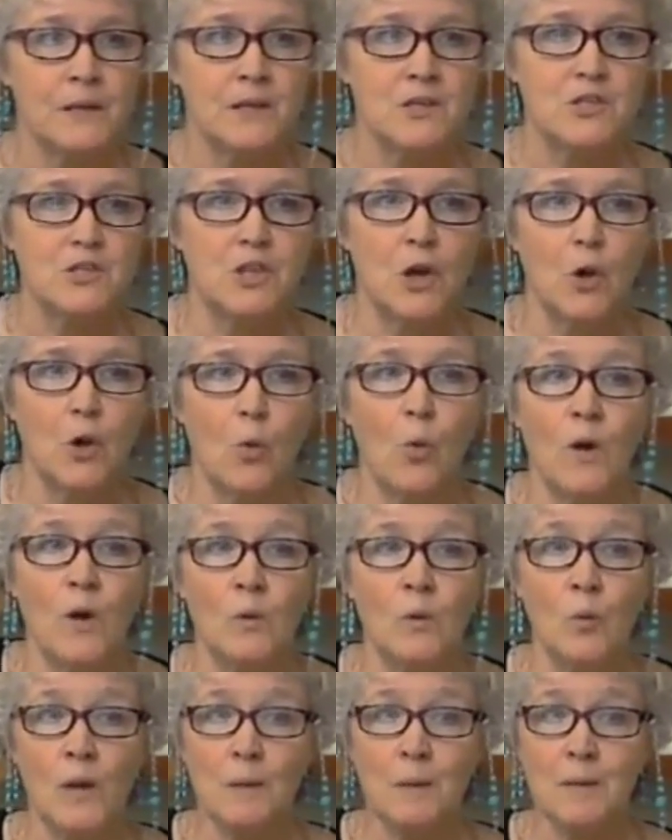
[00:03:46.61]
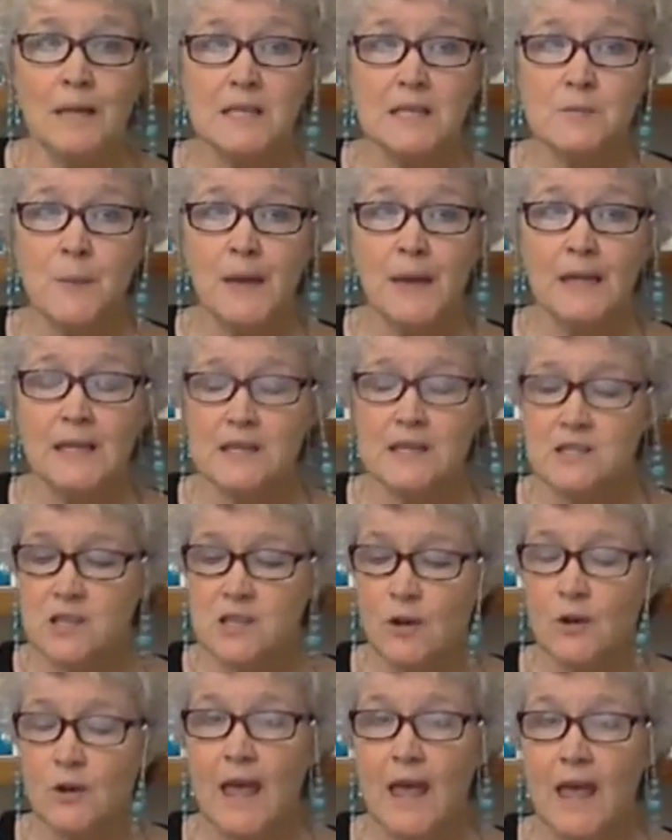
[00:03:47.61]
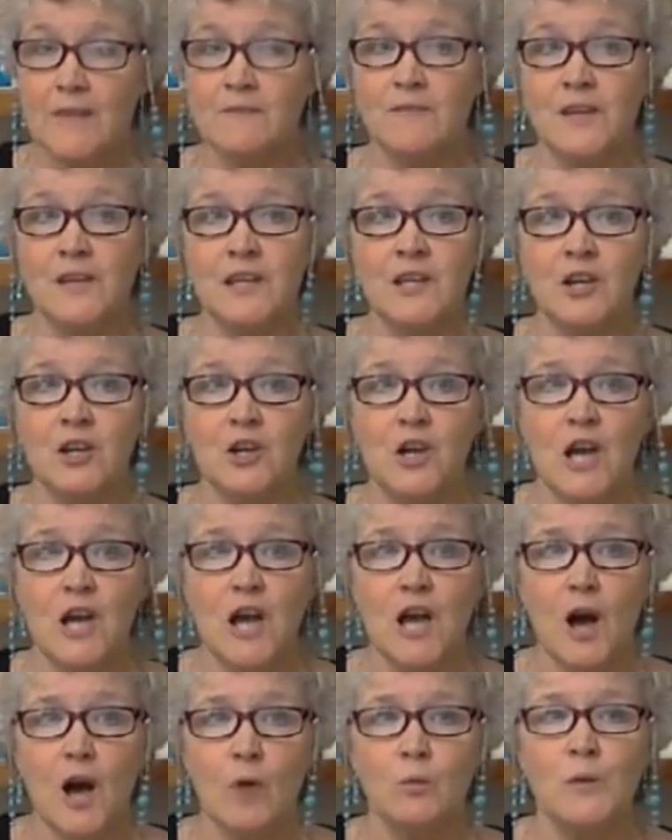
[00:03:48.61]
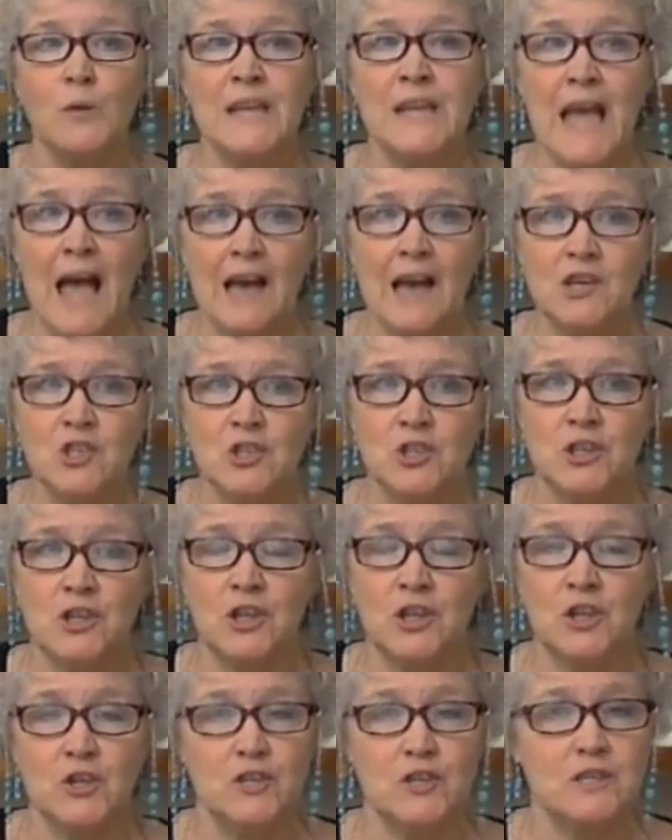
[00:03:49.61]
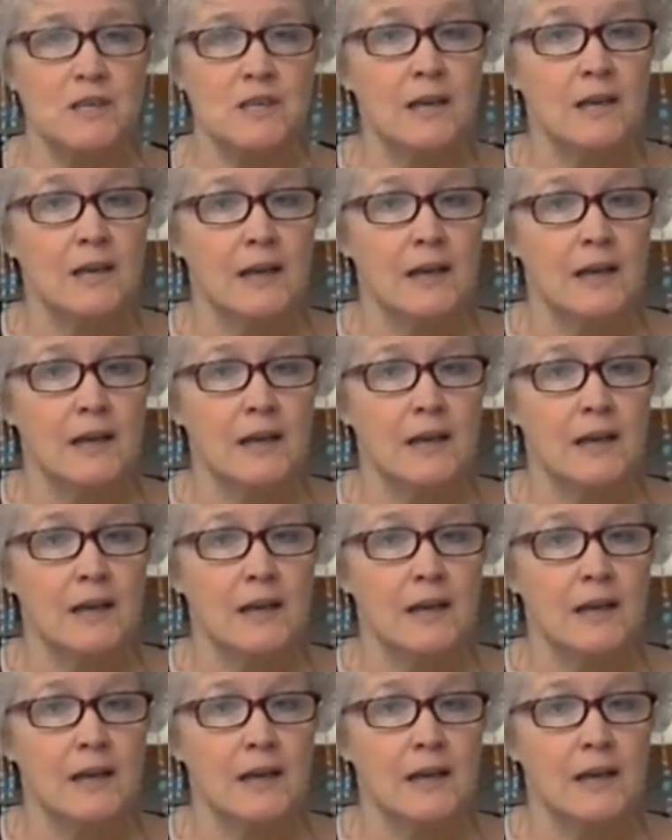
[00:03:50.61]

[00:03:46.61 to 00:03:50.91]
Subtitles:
So when we mix baking soda and vinegar, a reaction occurs.